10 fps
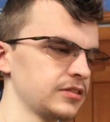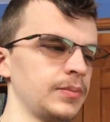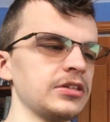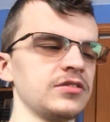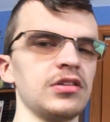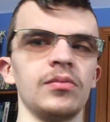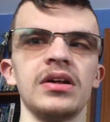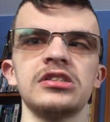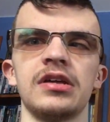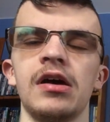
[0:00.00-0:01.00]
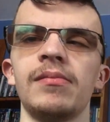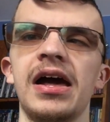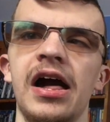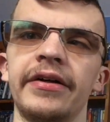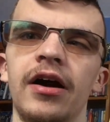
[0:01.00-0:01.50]
A bunch of other ones, I know
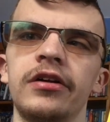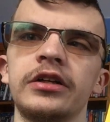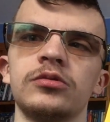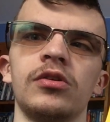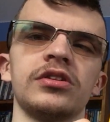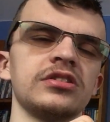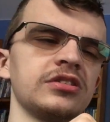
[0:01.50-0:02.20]
Matt Hollingsworth